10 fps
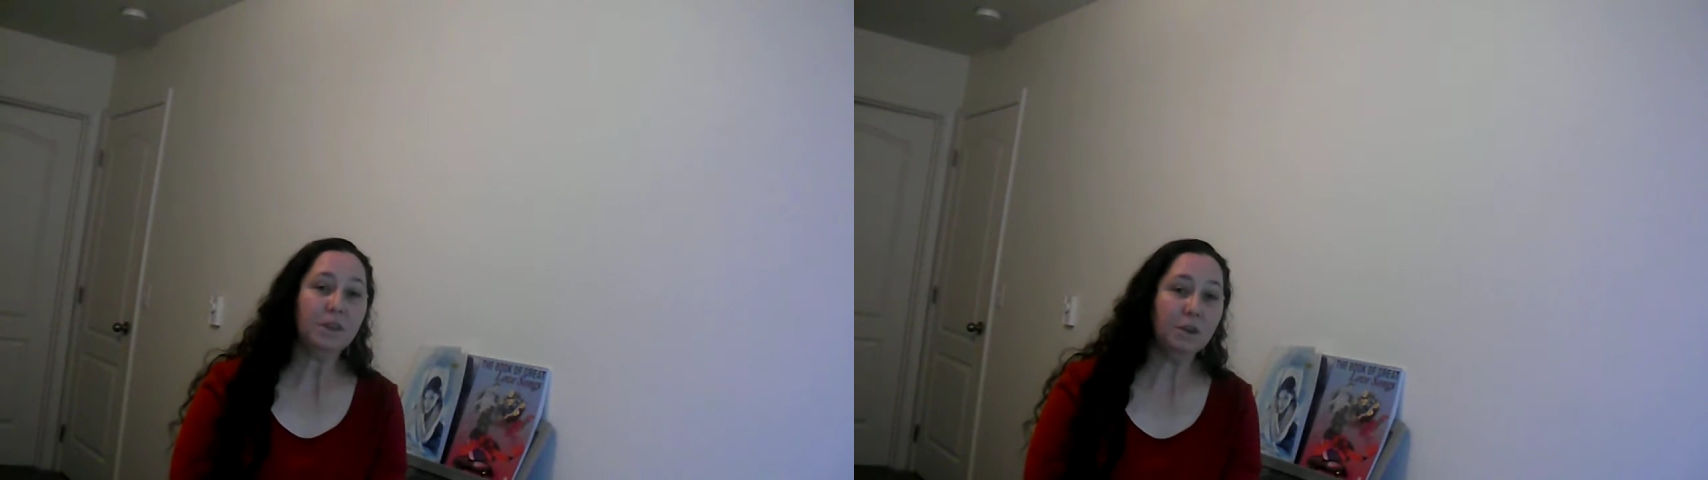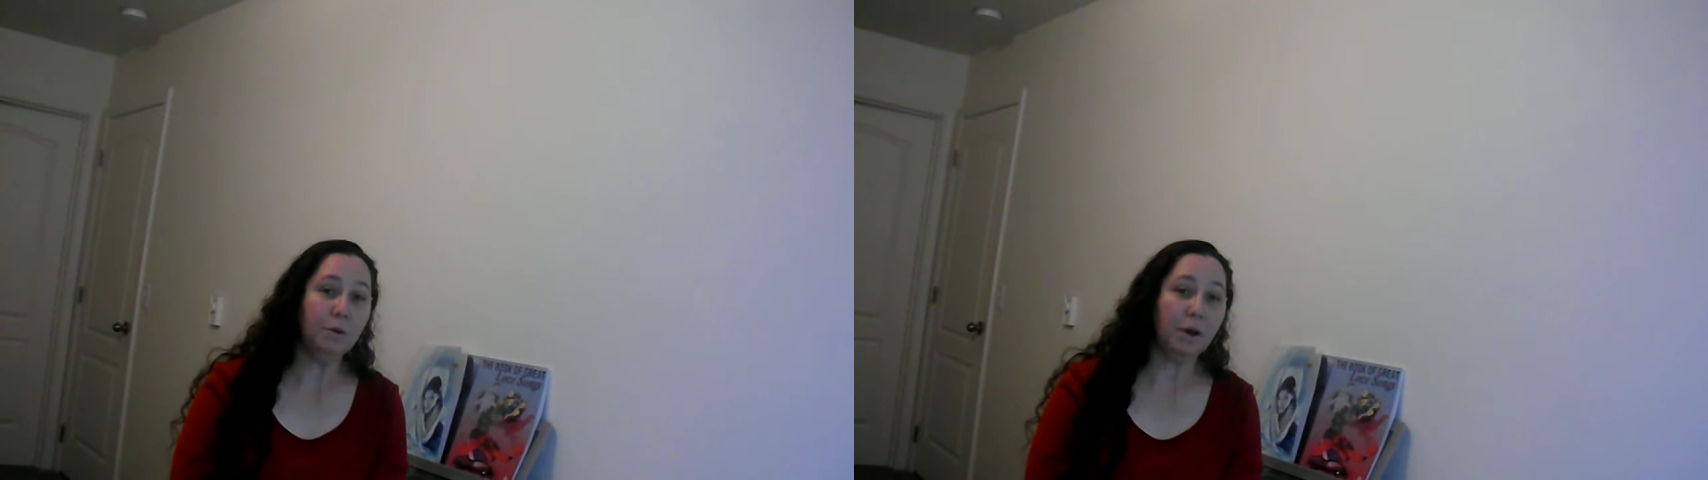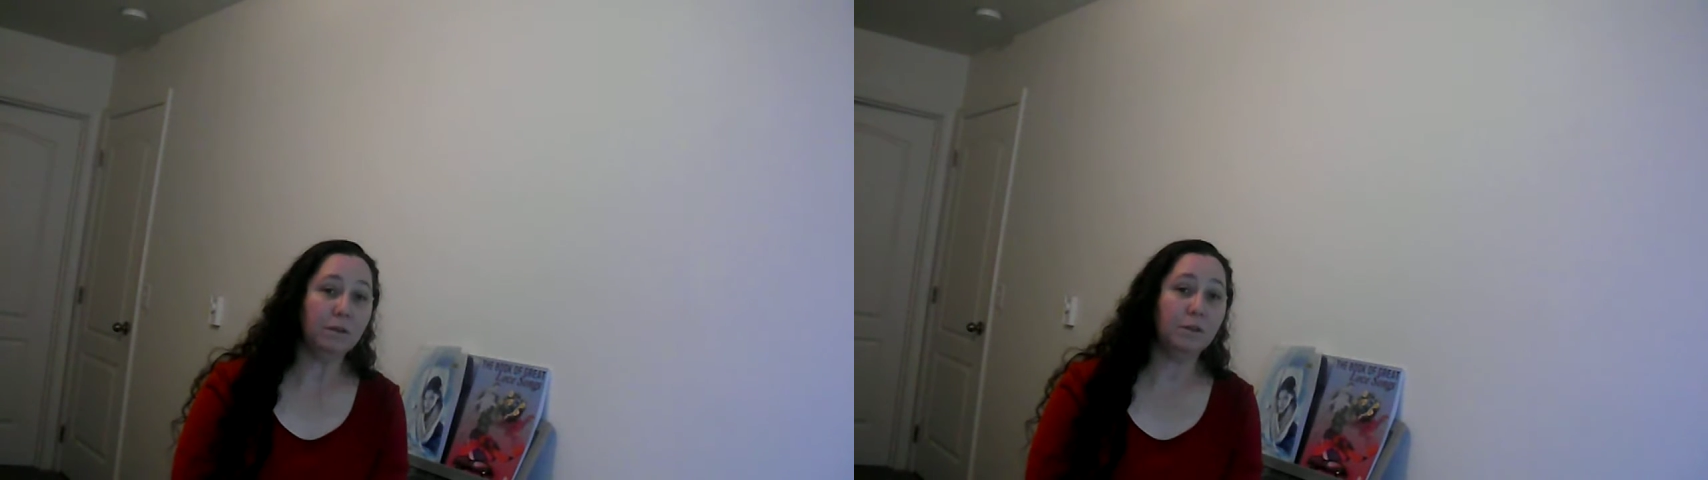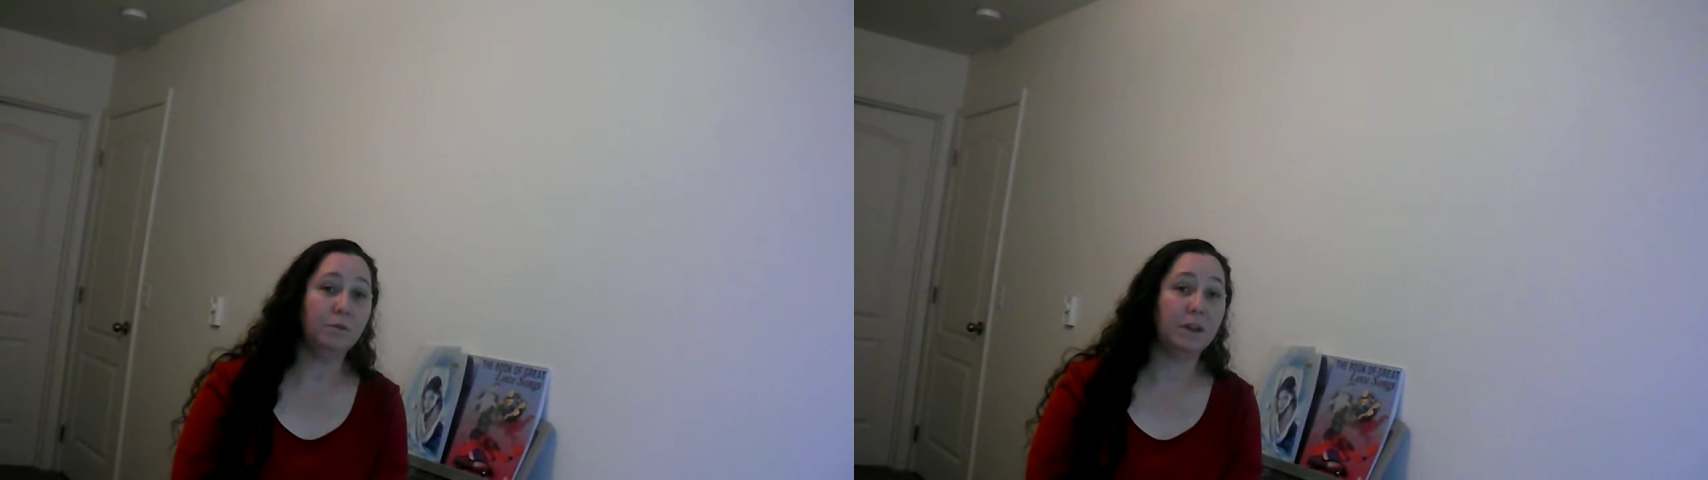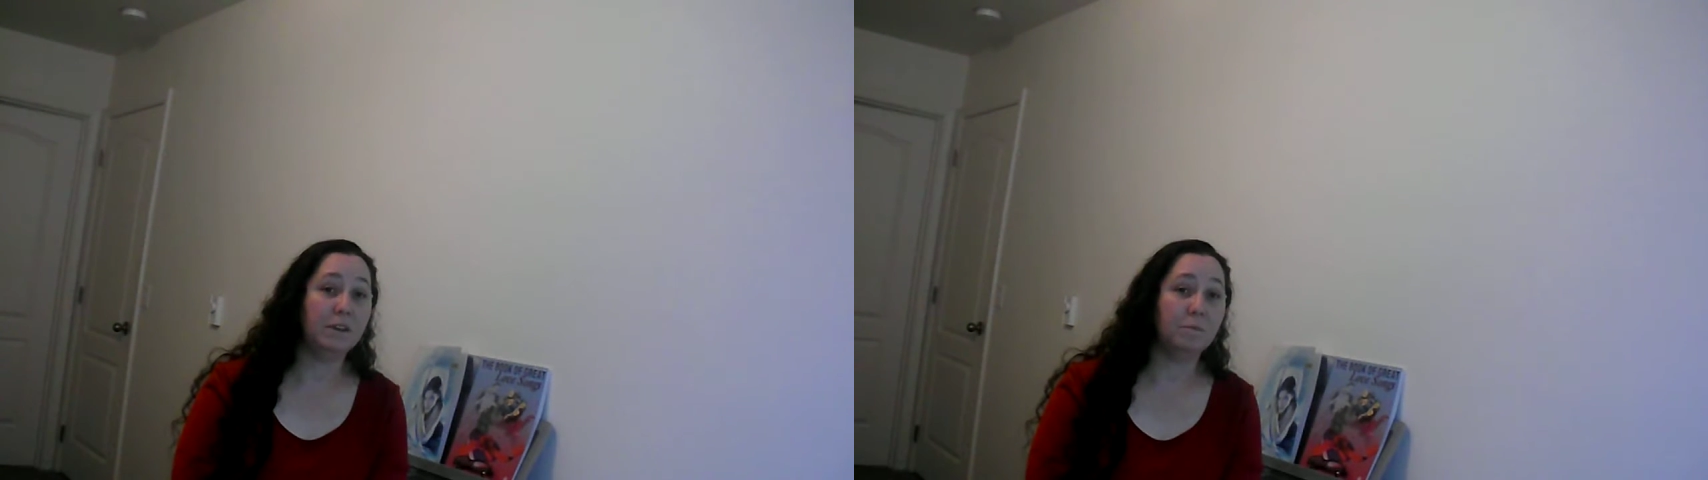You also
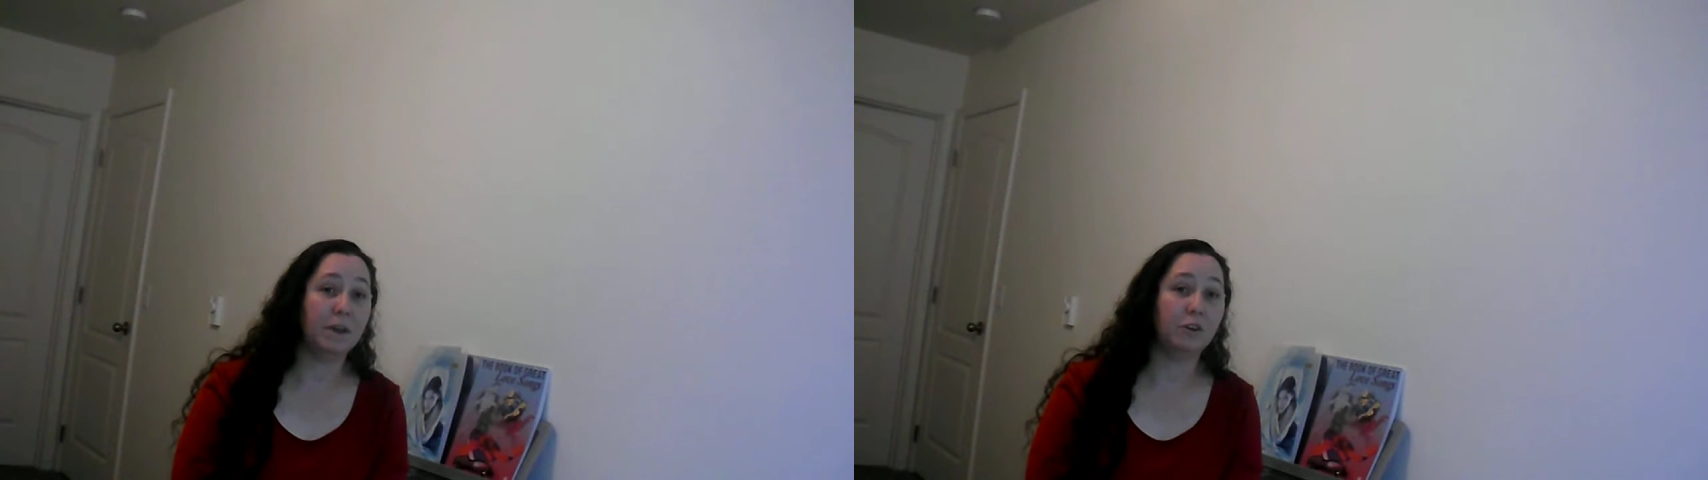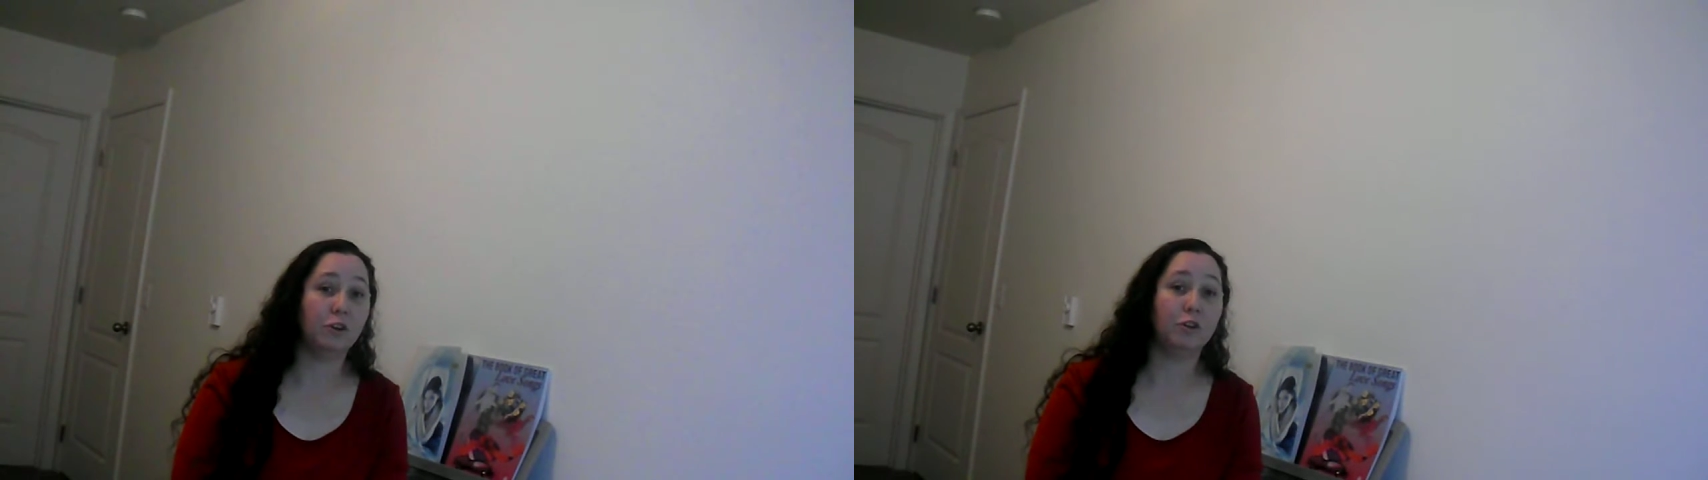need to make sure